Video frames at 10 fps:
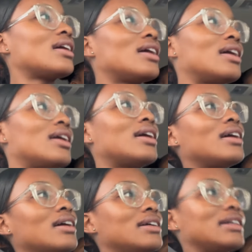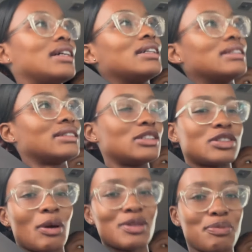Yeah.
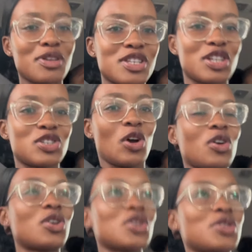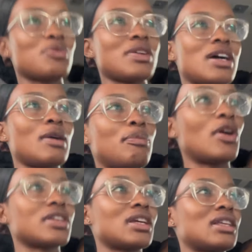So it's about to get dark because we are
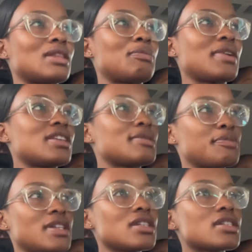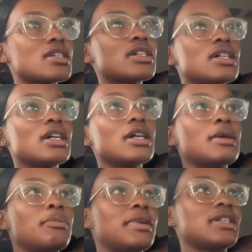parking in the basement.
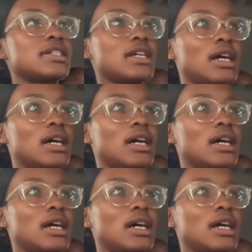But yeah.